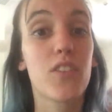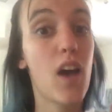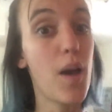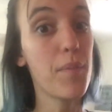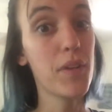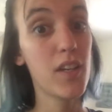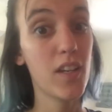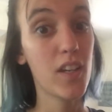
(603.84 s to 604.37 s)
So
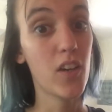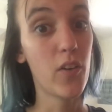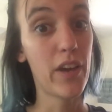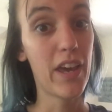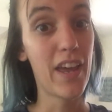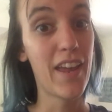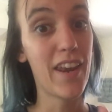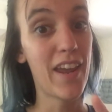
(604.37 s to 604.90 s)
I'm gonna go
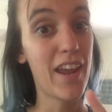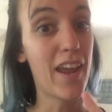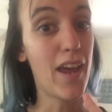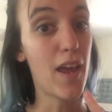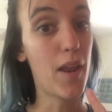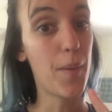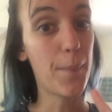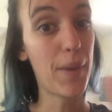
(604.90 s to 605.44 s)
ahead
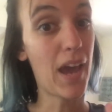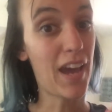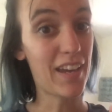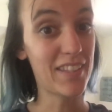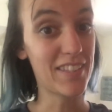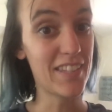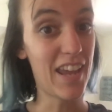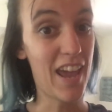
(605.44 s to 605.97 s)
and
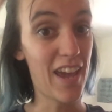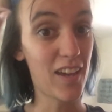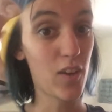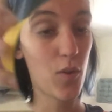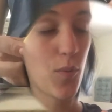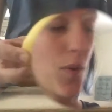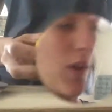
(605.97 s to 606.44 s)
pack a snack.